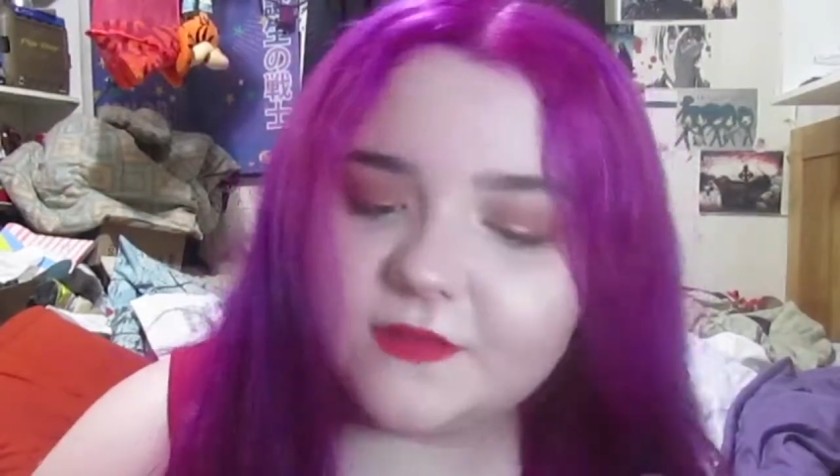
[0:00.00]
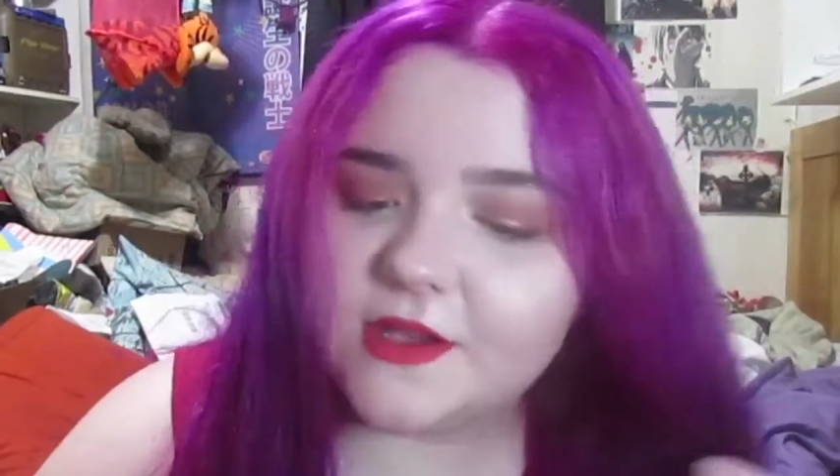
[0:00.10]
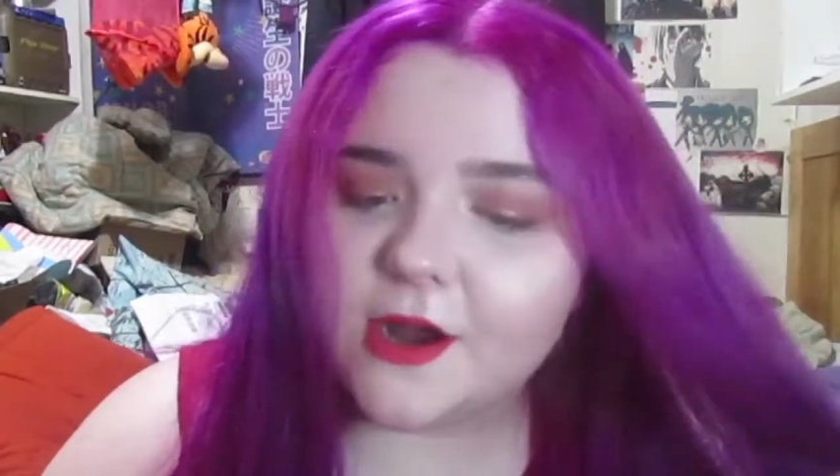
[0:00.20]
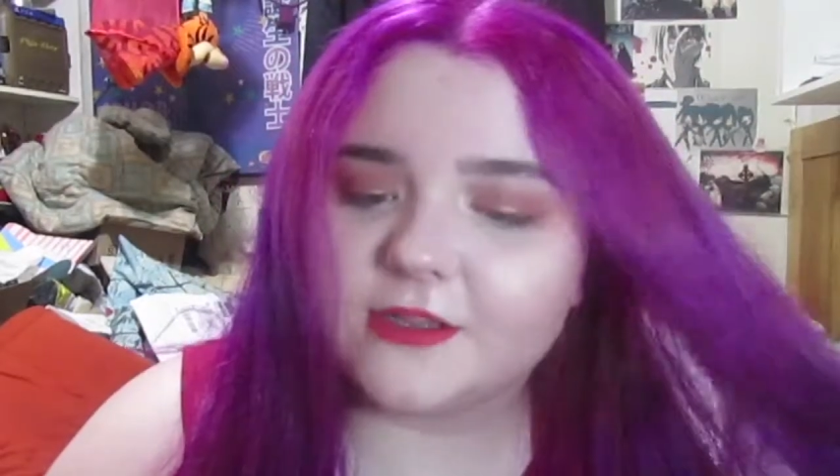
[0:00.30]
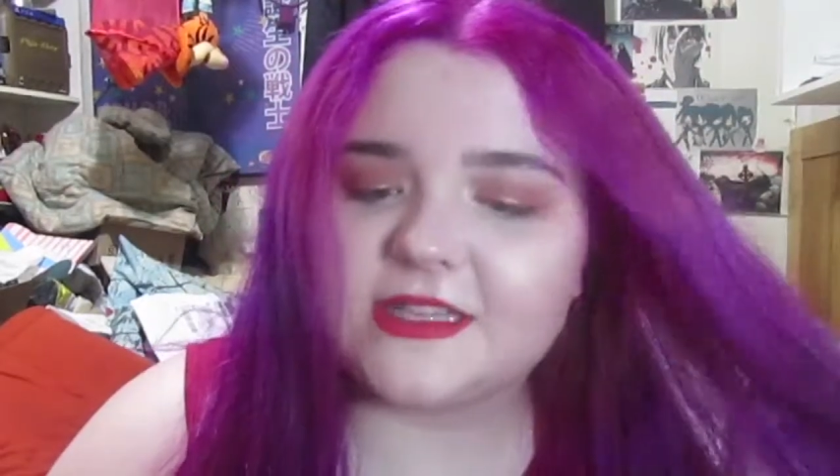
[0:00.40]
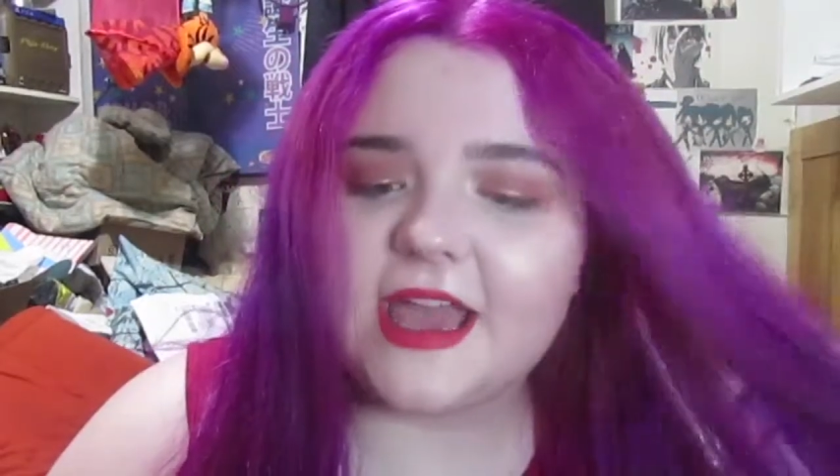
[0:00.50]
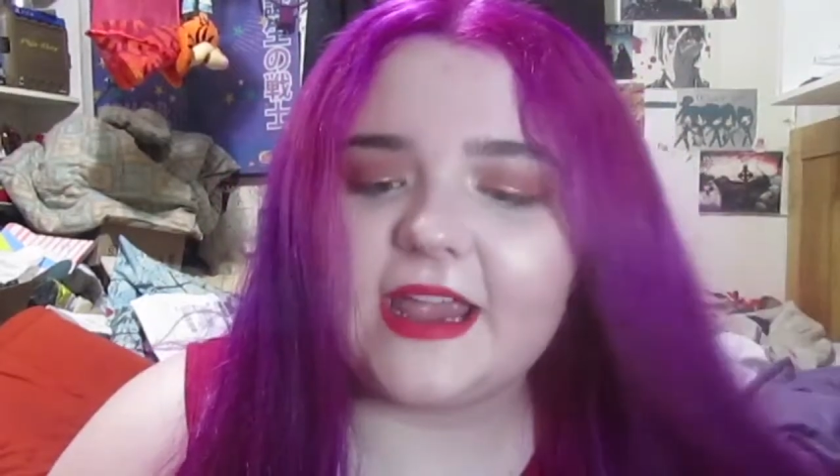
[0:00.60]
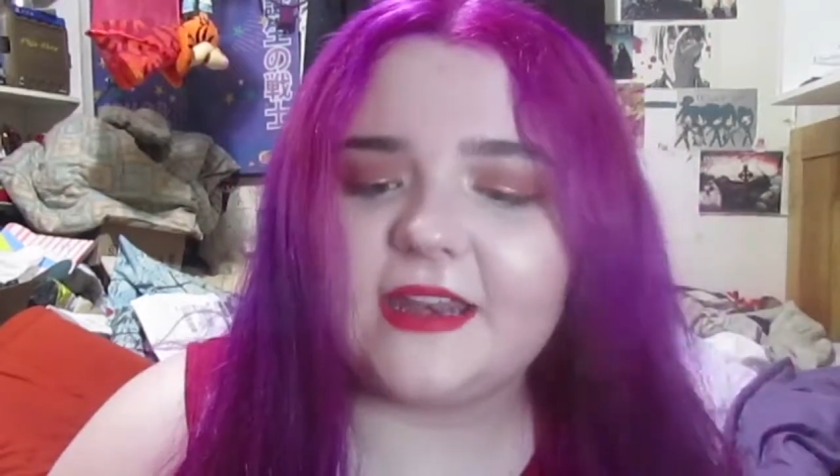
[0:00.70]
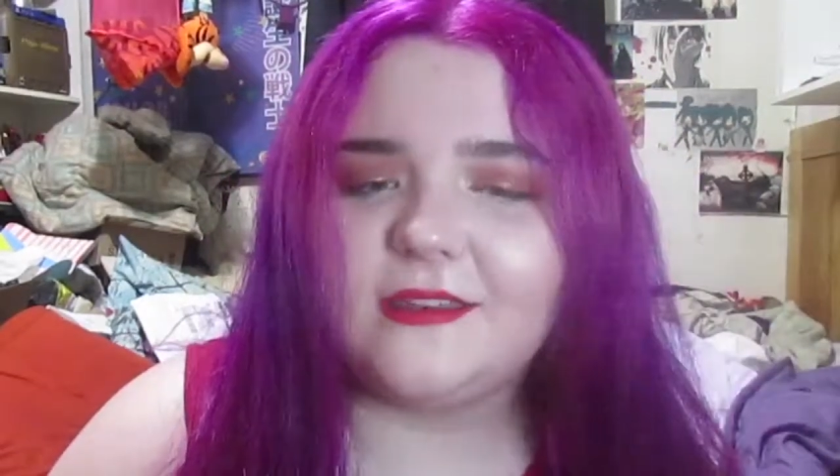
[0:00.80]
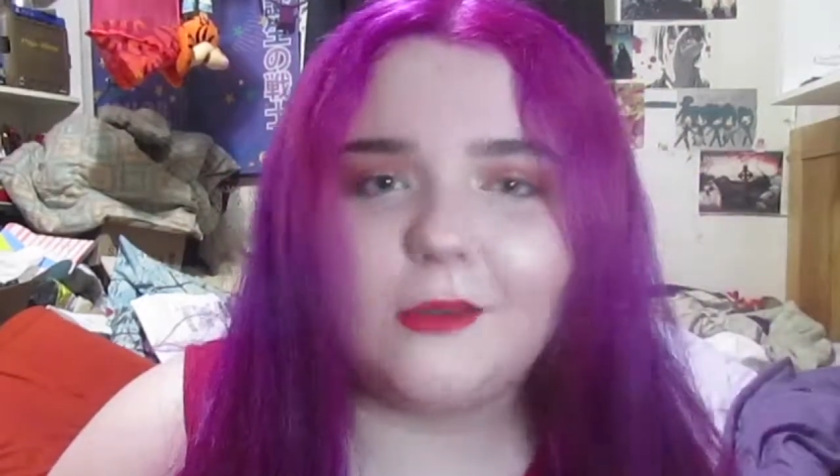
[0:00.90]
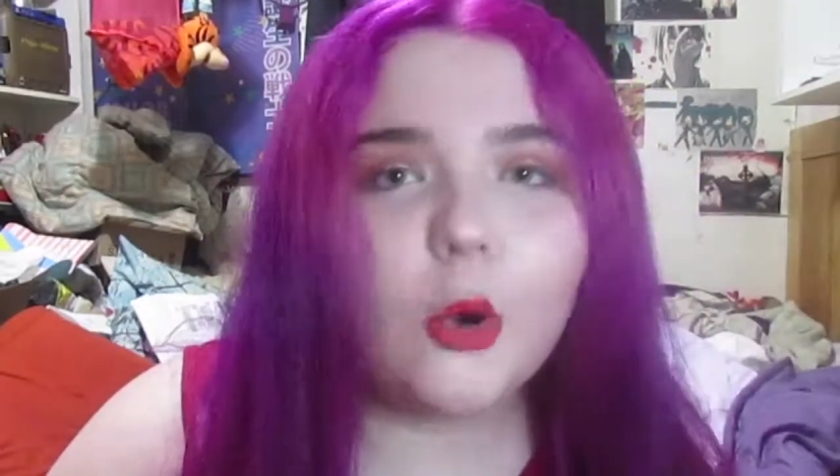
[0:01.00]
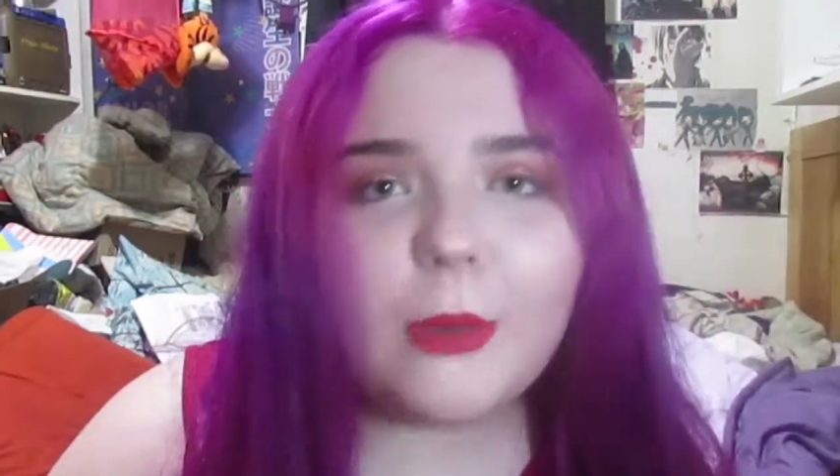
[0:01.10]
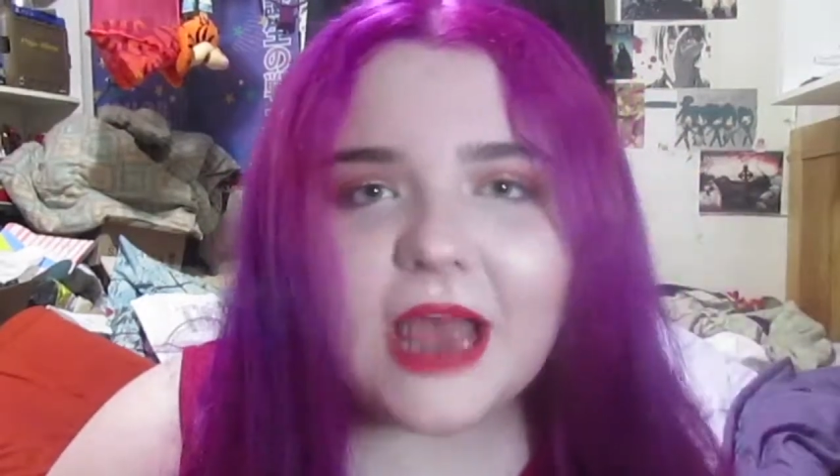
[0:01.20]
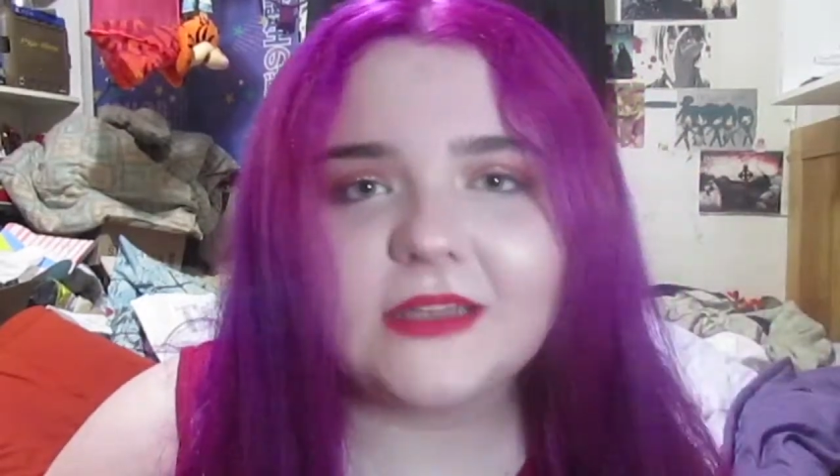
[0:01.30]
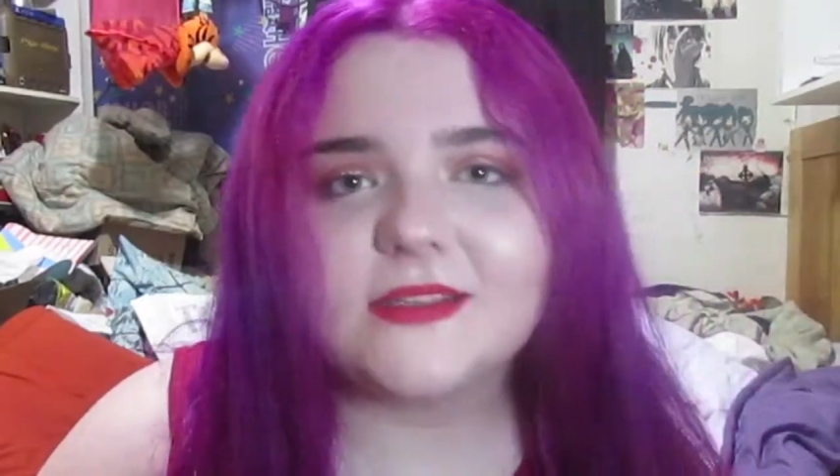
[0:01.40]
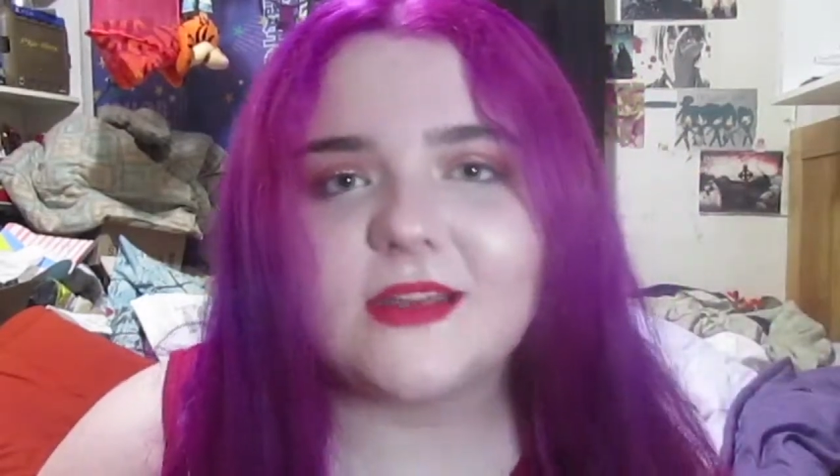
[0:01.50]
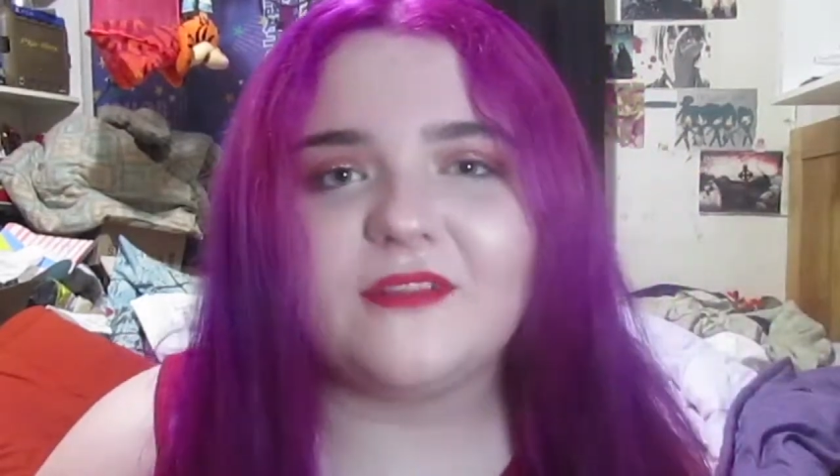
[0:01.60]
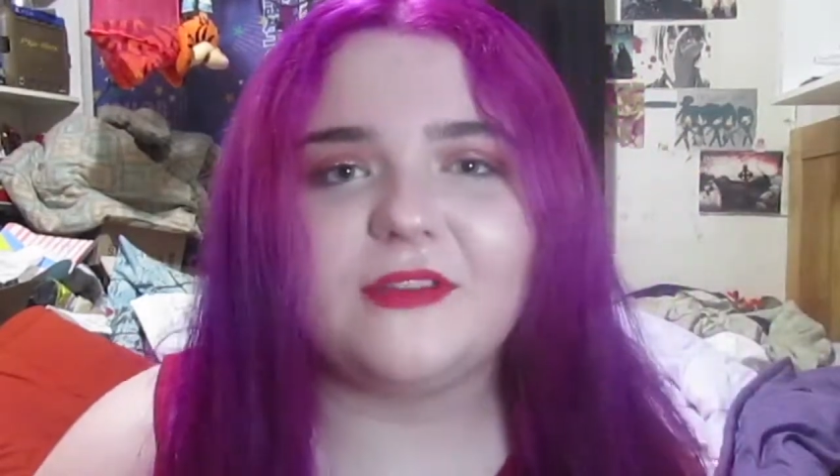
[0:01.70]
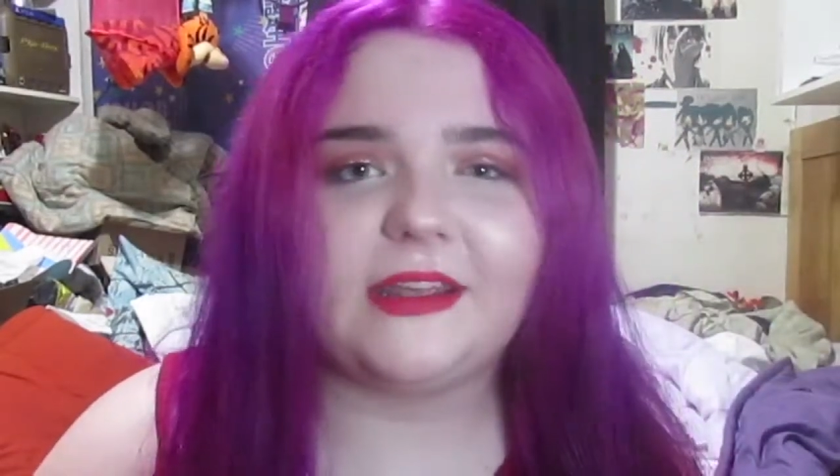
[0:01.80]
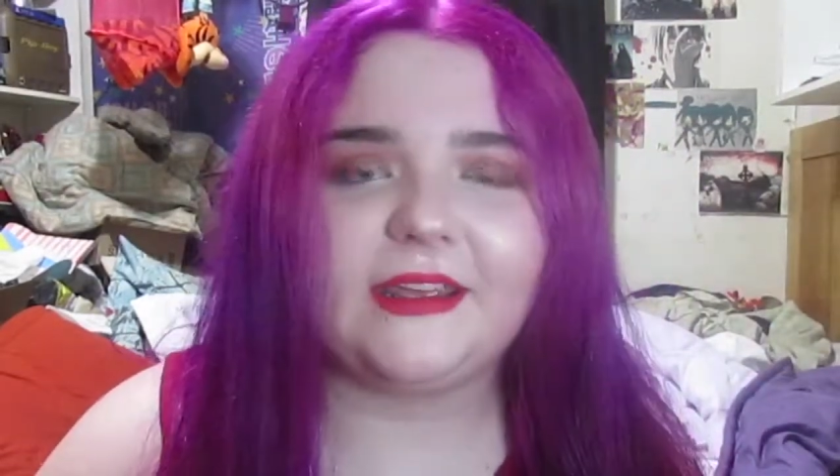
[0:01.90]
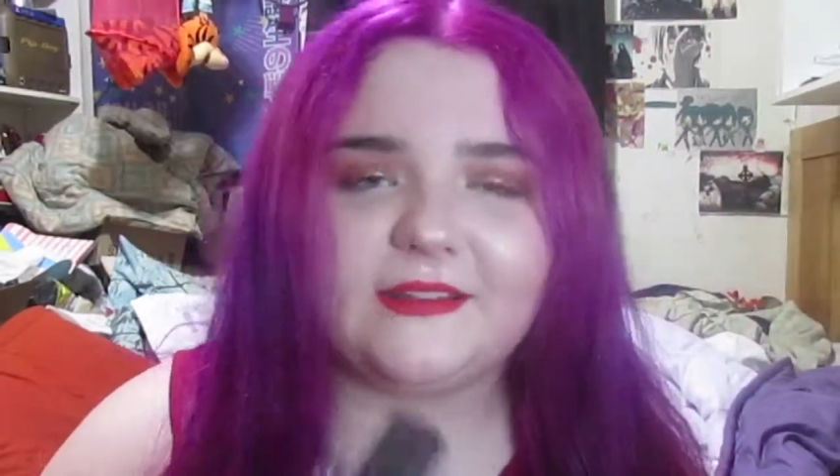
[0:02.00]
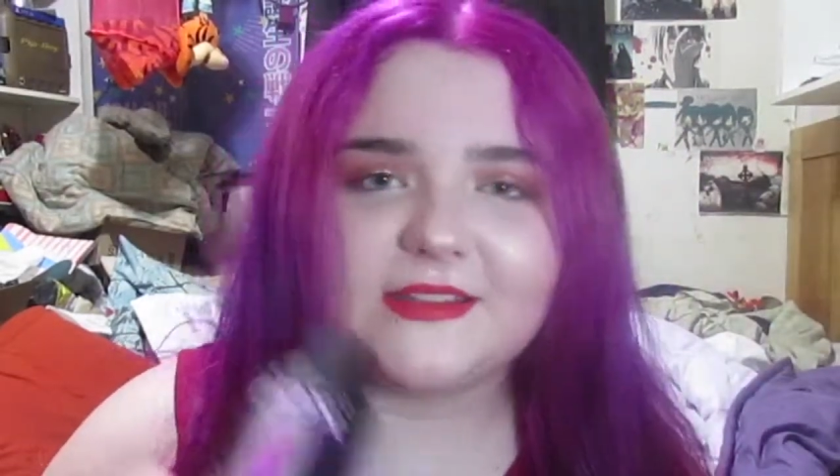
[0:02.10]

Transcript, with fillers: There's, like, no bad stuff in it.